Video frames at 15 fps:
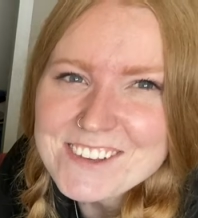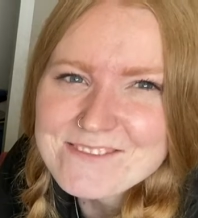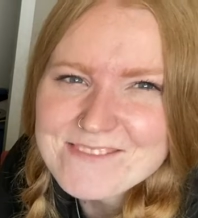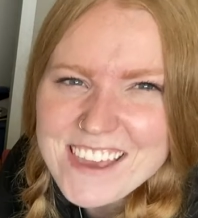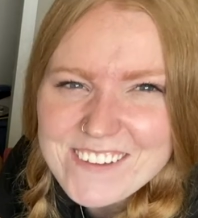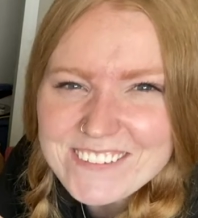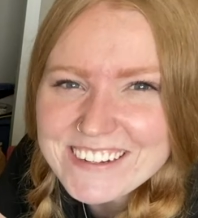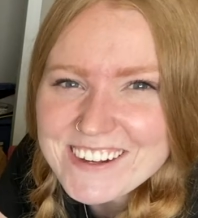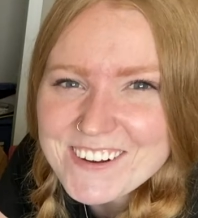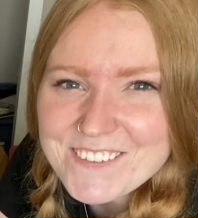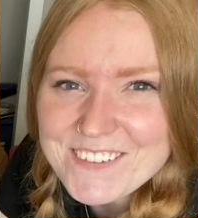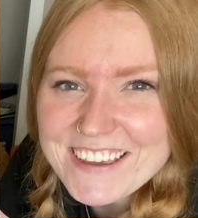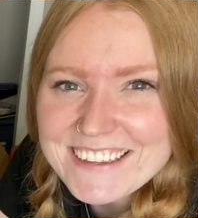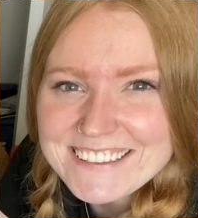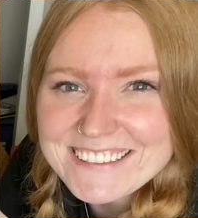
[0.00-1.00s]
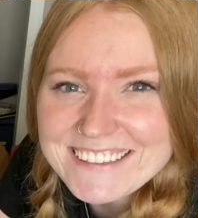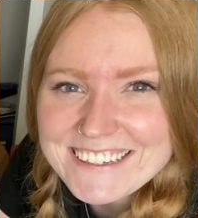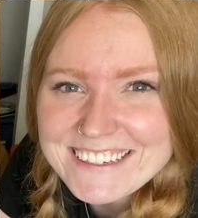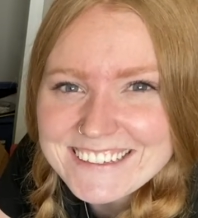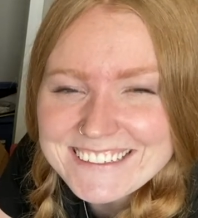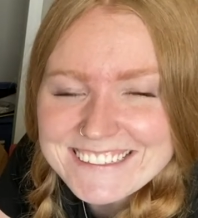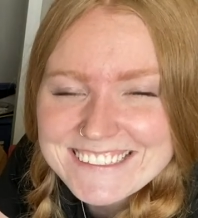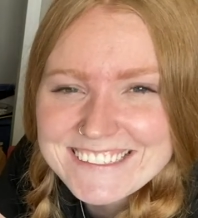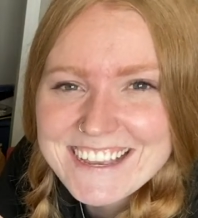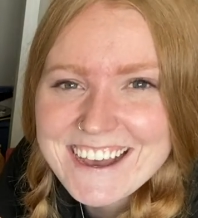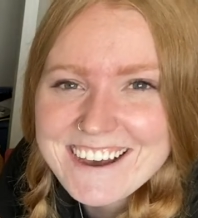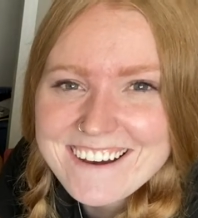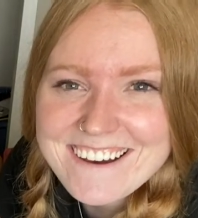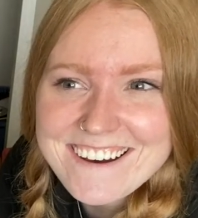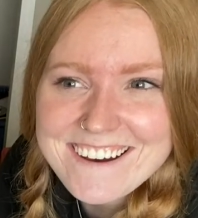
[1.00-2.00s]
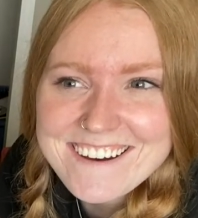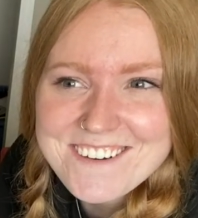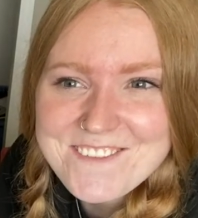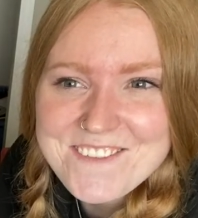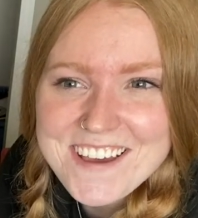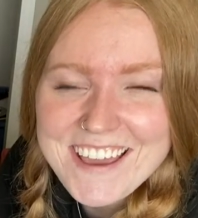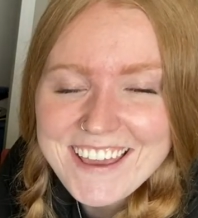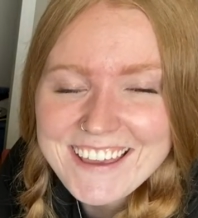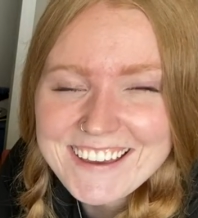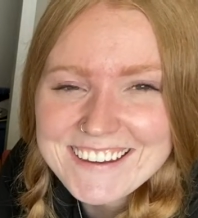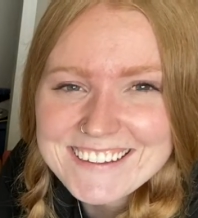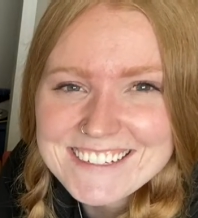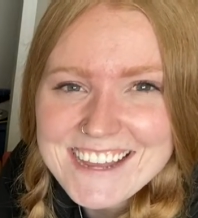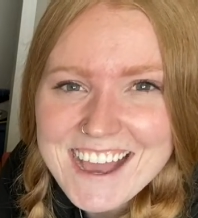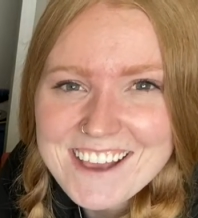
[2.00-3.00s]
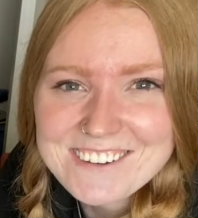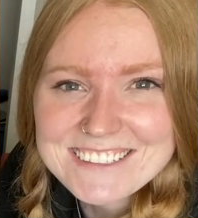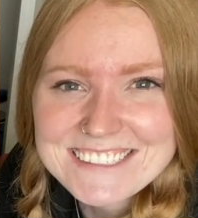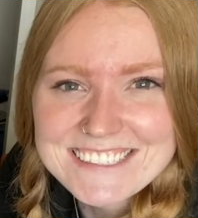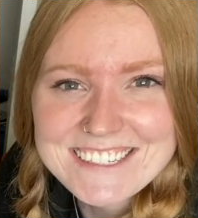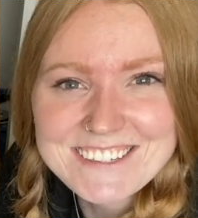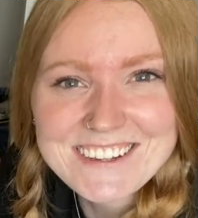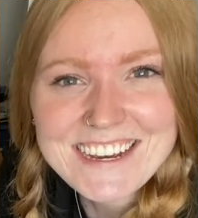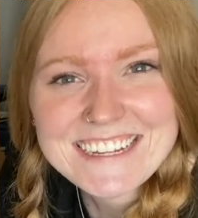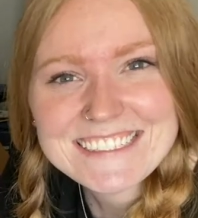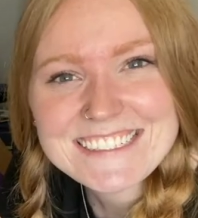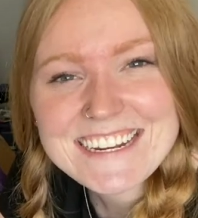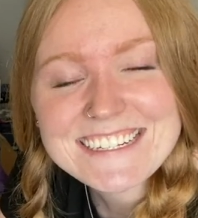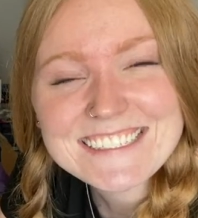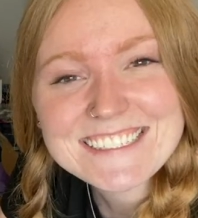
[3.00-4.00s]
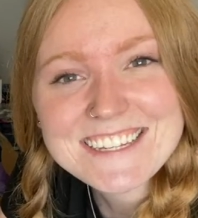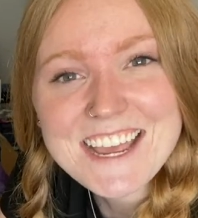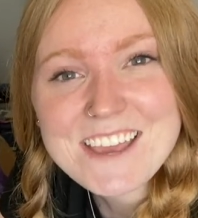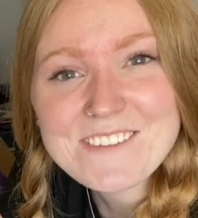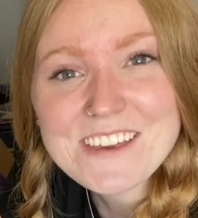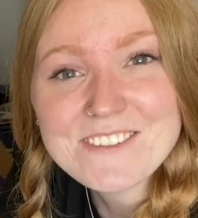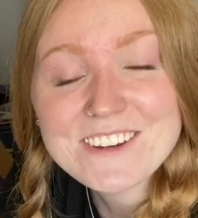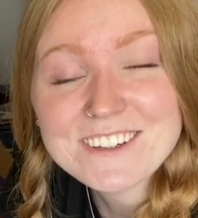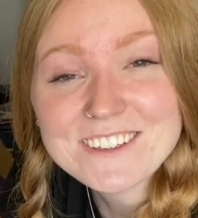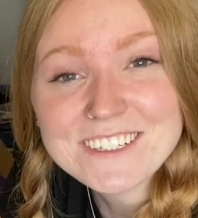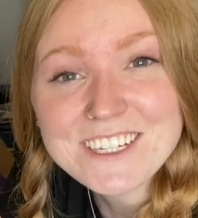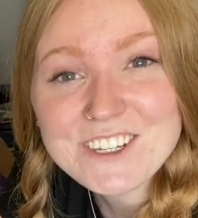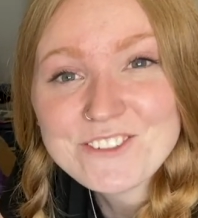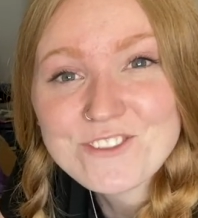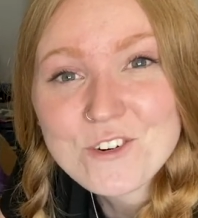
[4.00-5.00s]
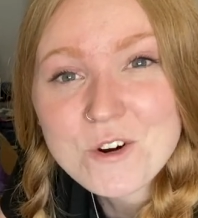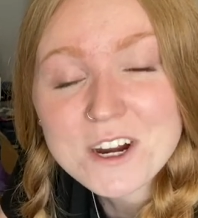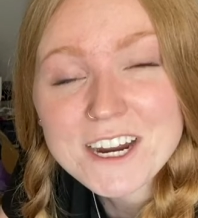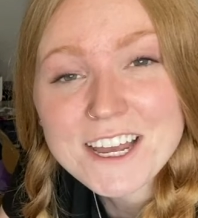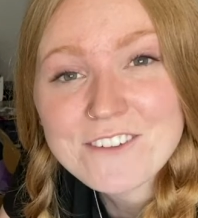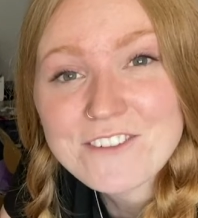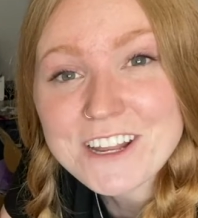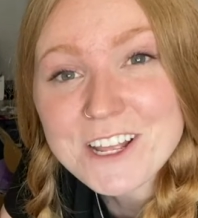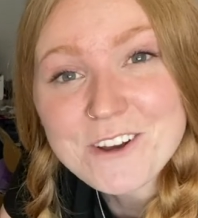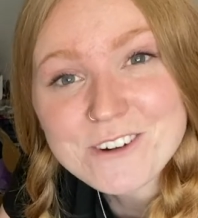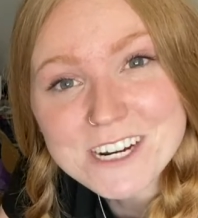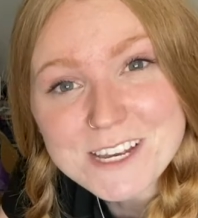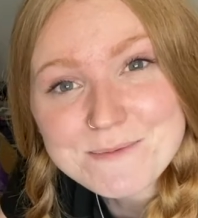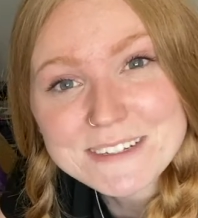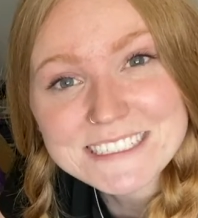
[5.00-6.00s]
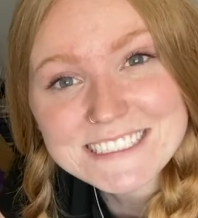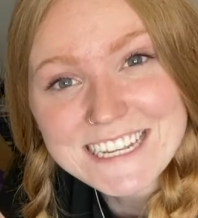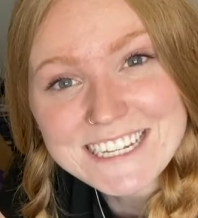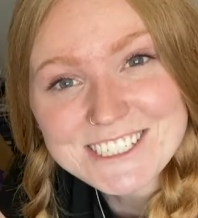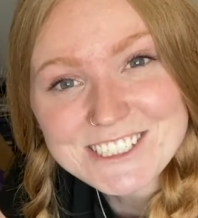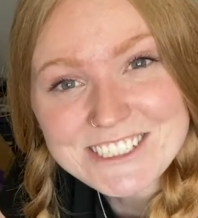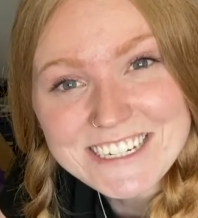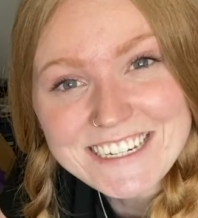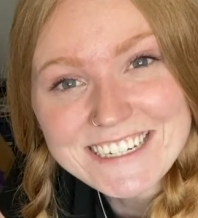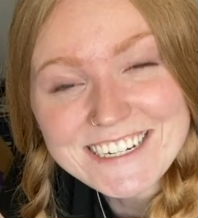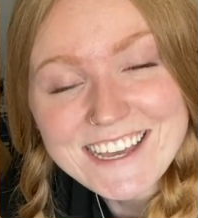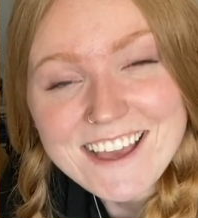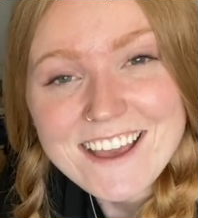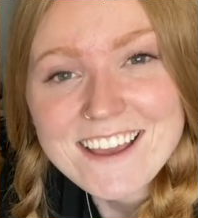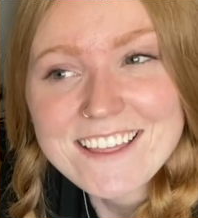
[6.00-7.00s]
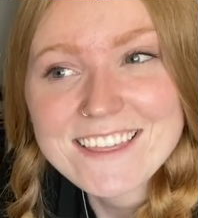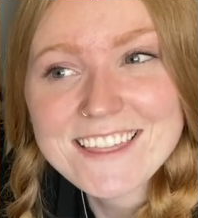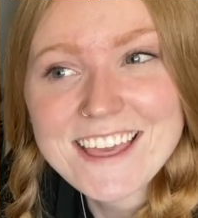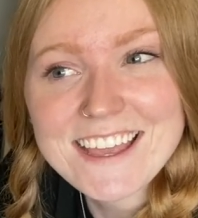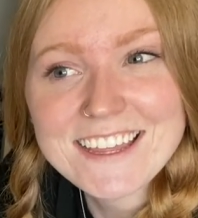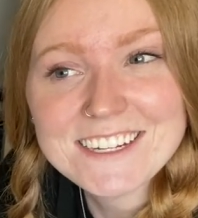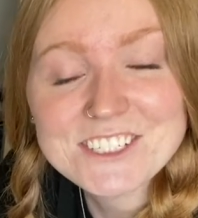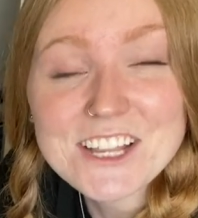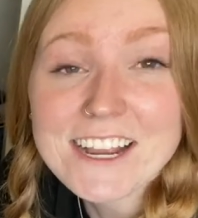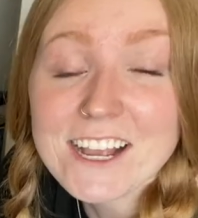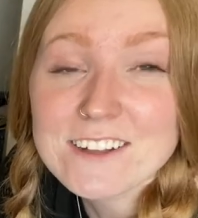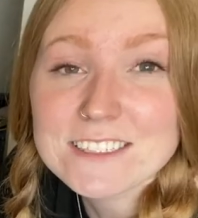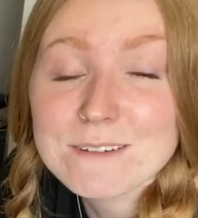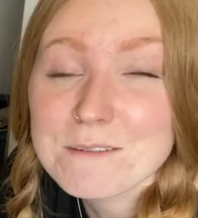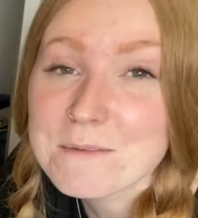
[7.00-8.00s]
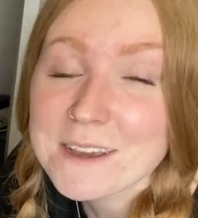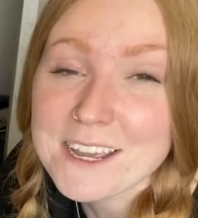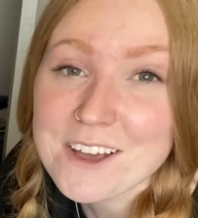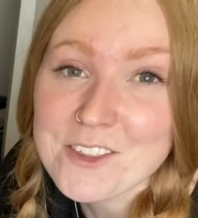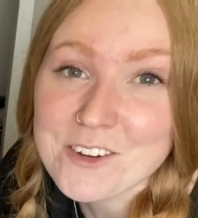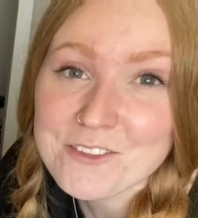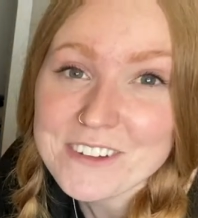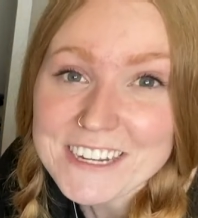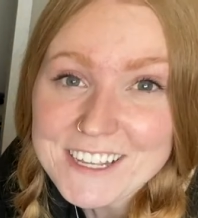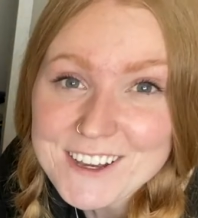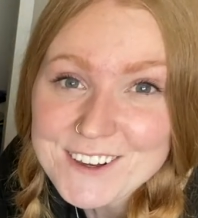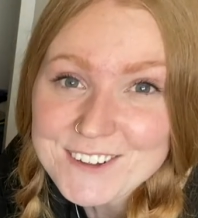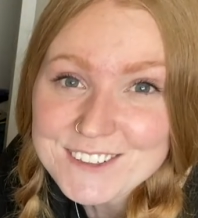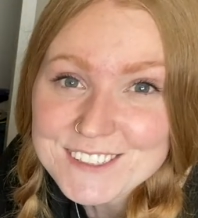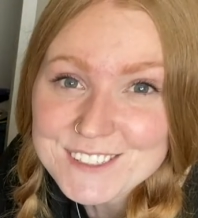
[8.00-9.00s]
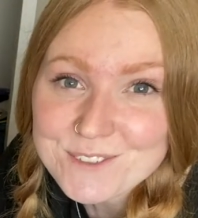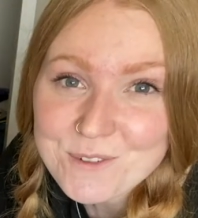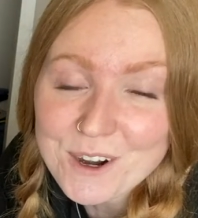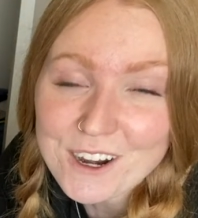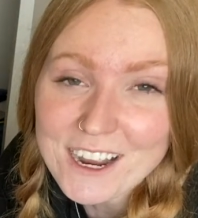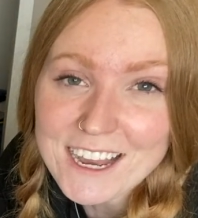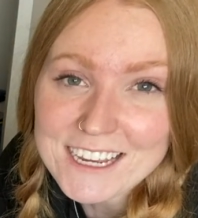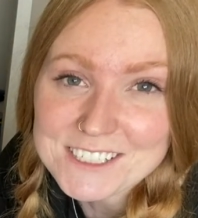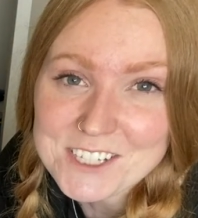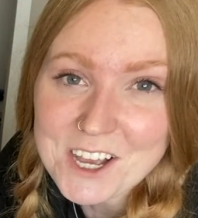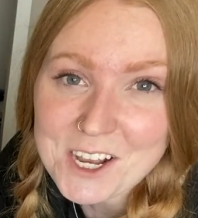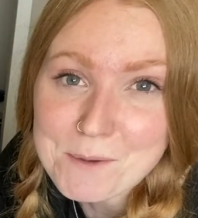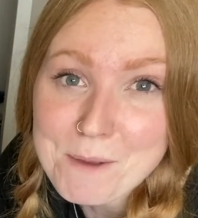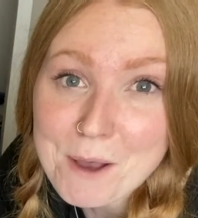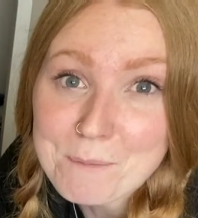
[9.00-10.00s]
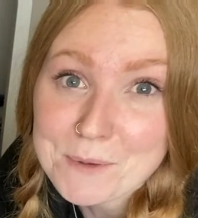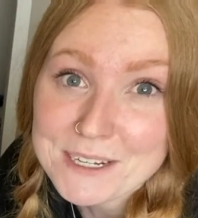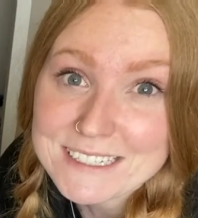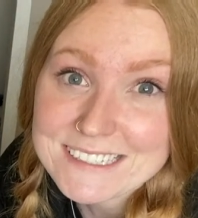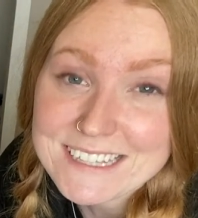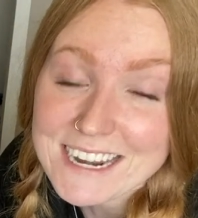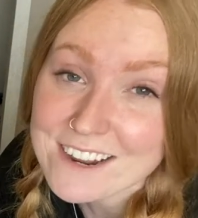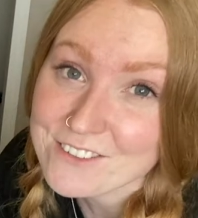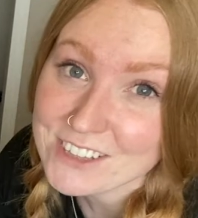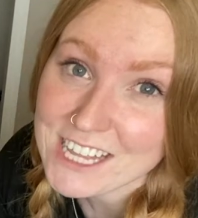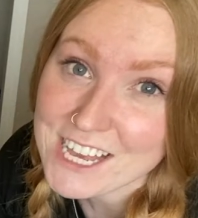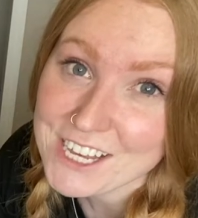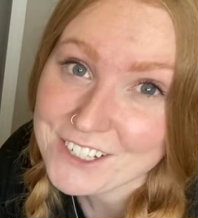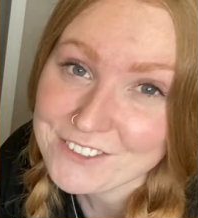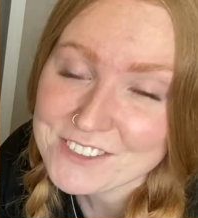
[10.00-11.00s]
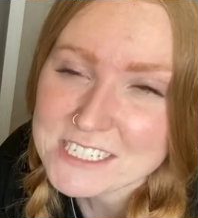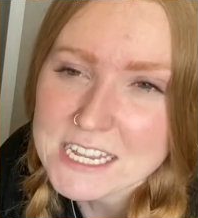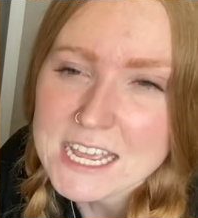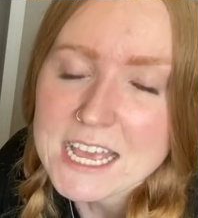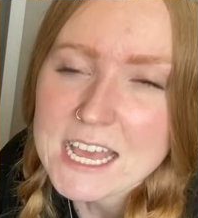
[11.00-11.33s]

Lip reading: Maybe don't paint this. And I will see you guys next time. If you're looking for a video recommendation, then check out some of my other videos where I talk about books that I've loved.